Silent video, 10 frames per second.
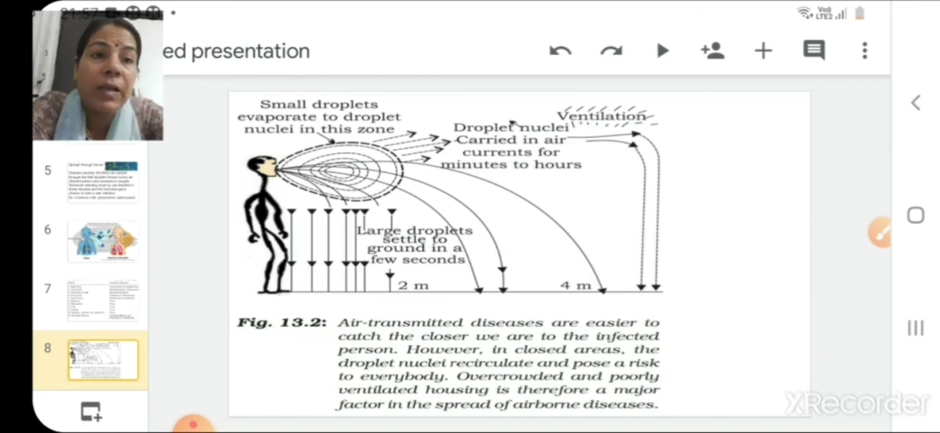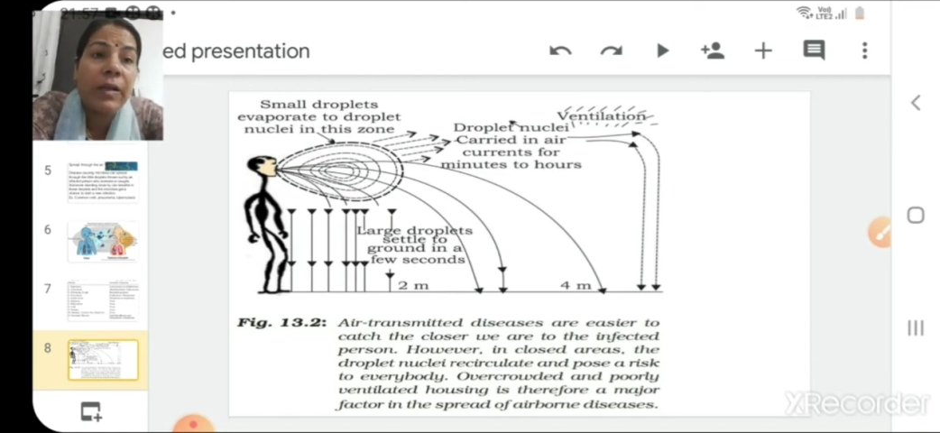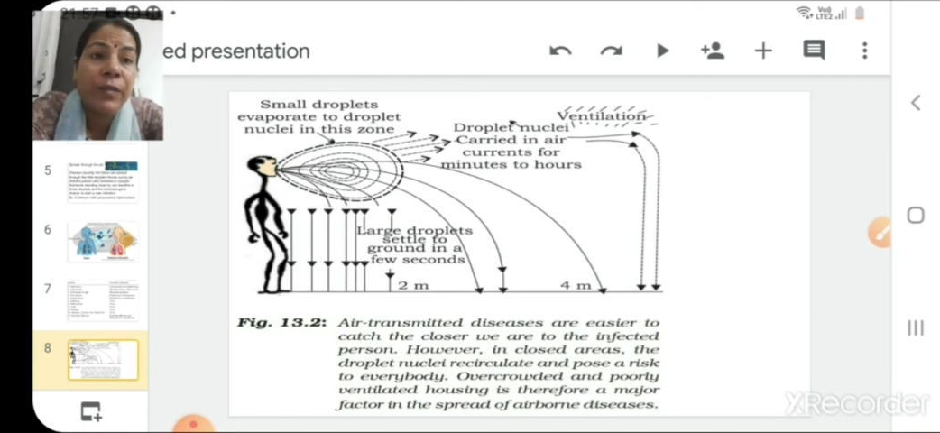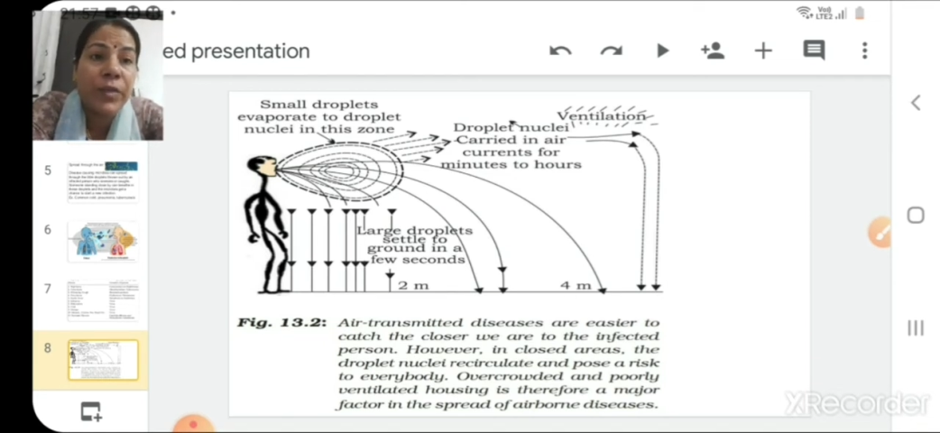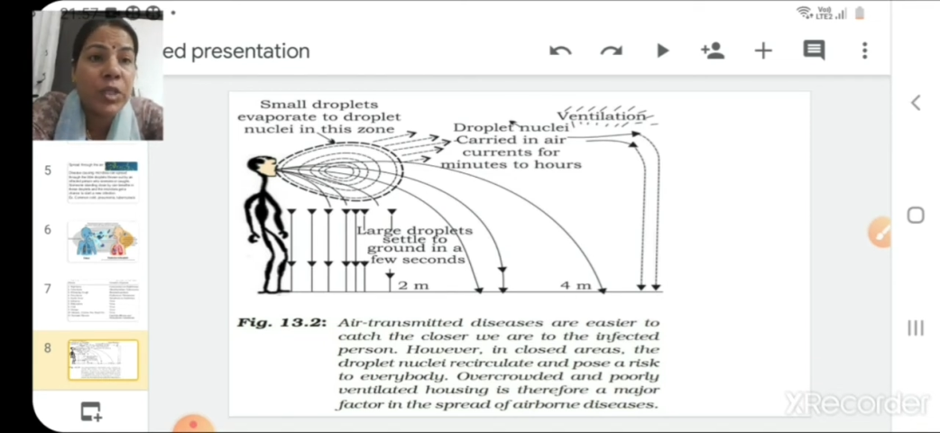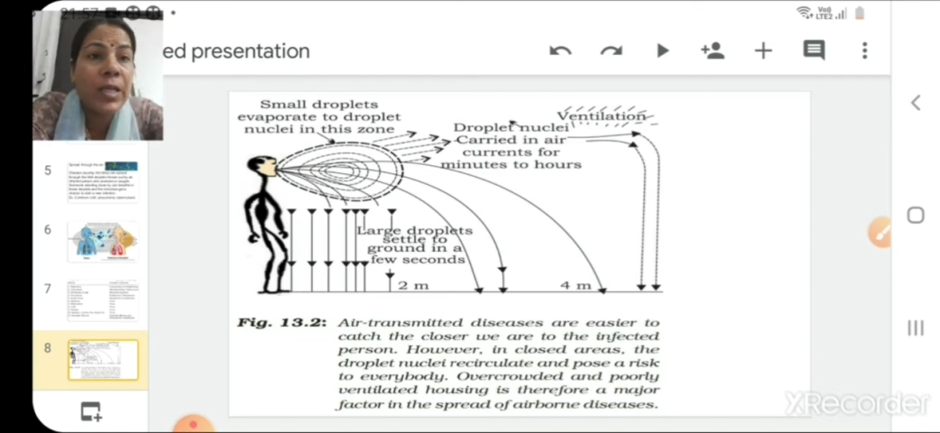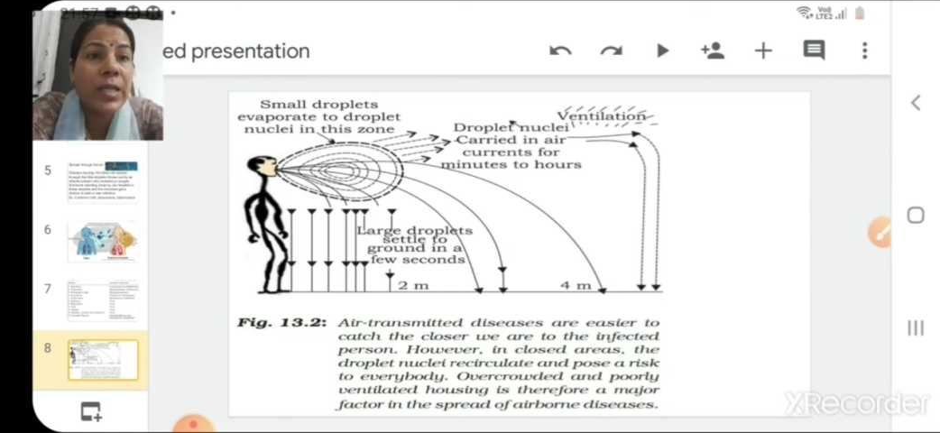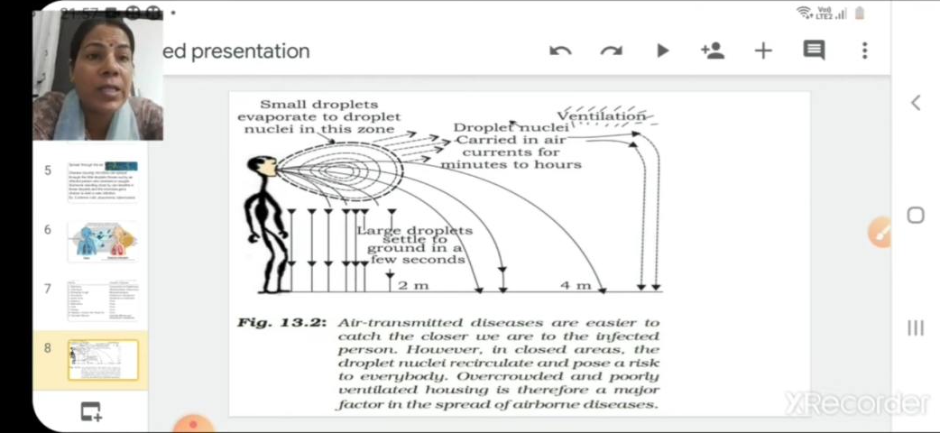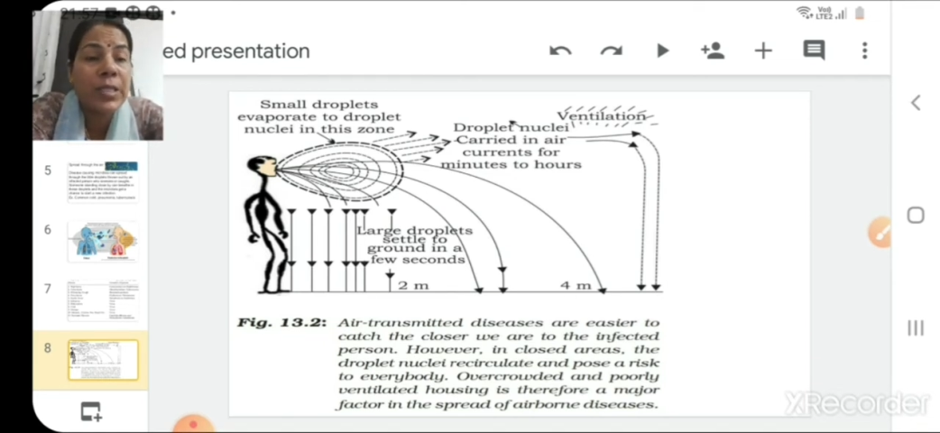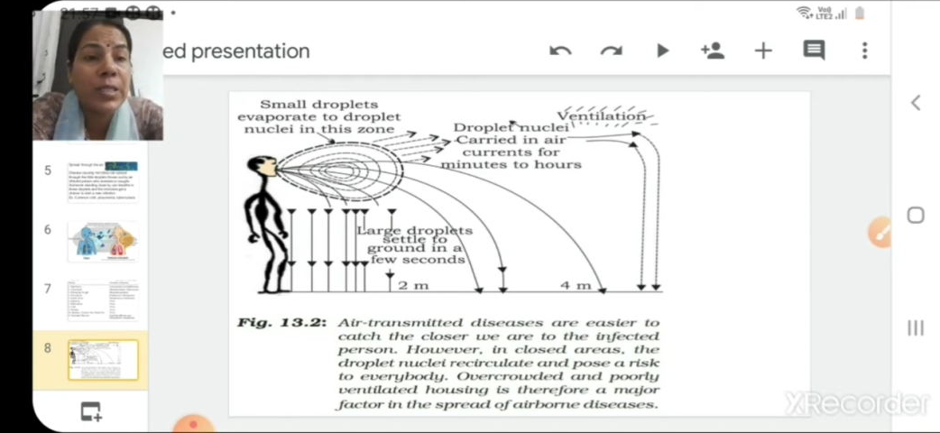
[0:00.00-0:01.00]

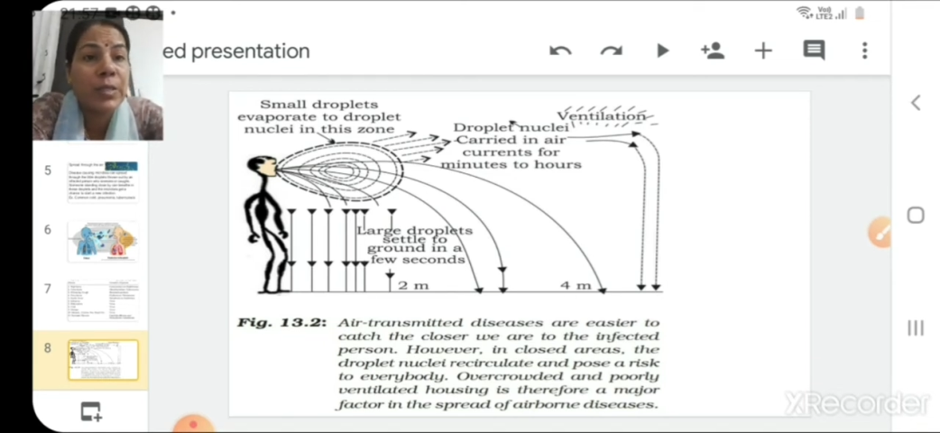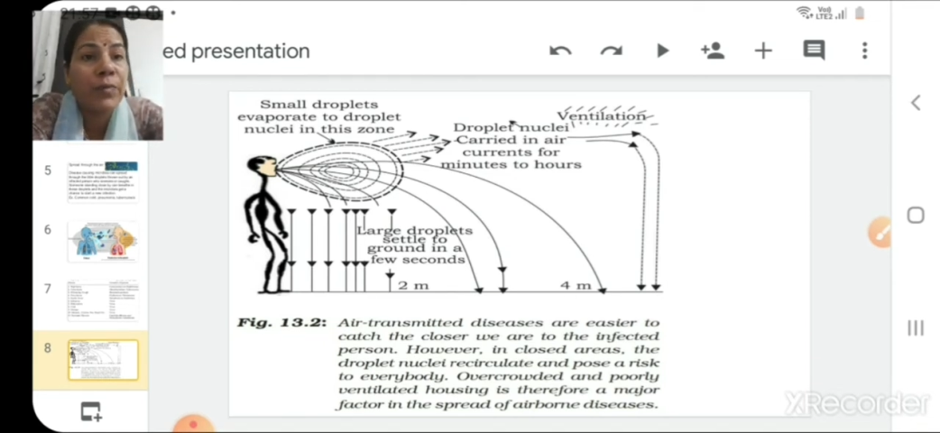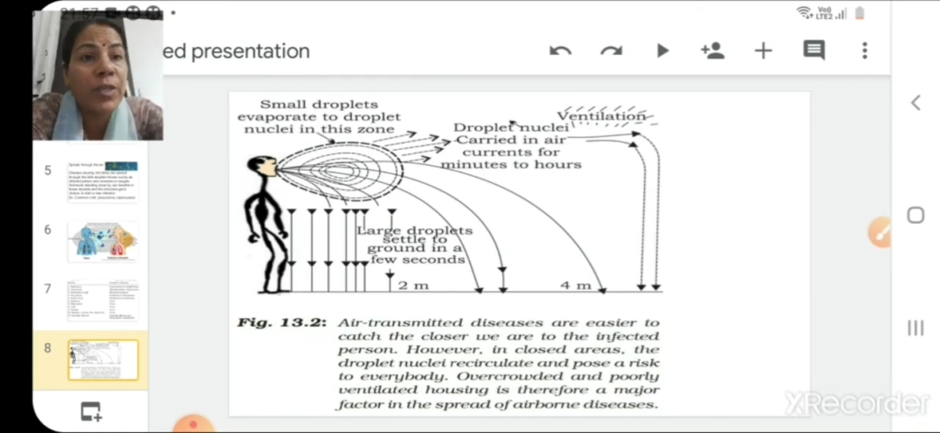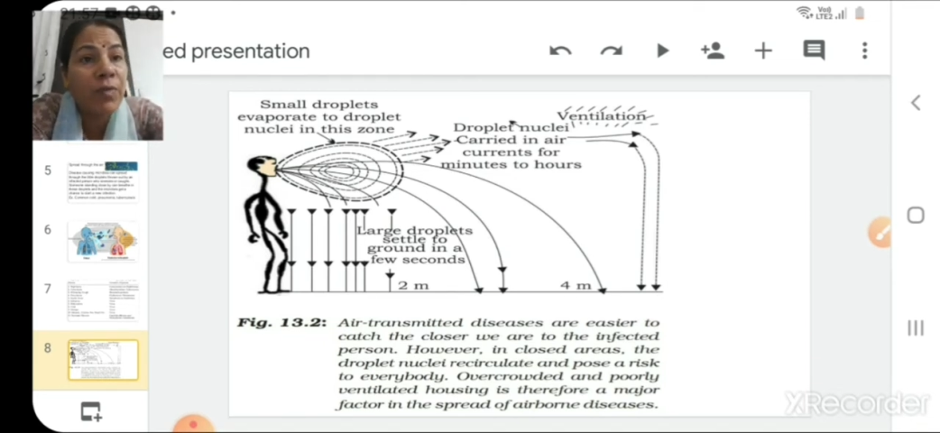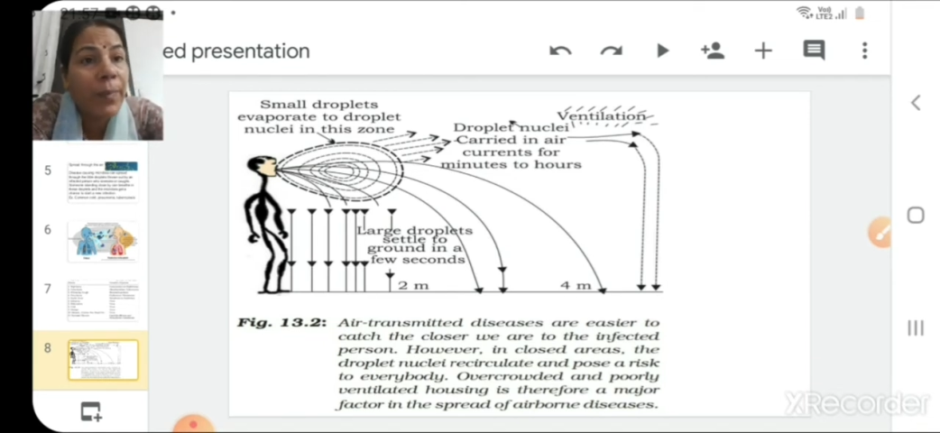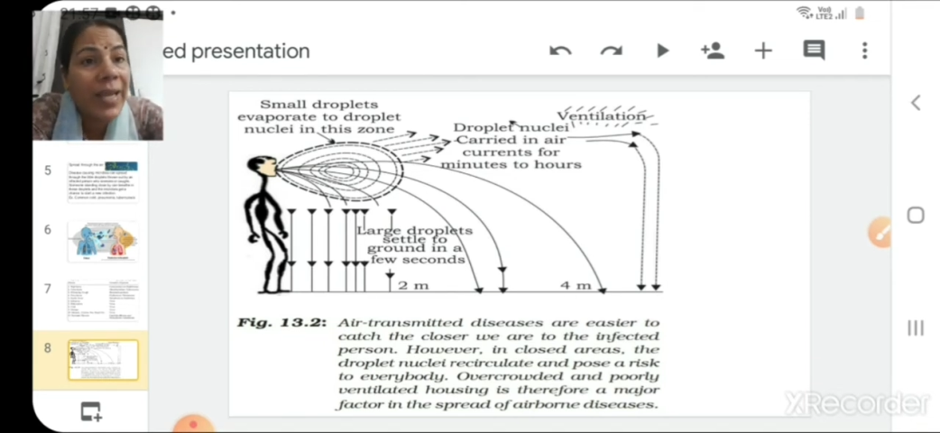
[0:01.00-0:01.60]
which will be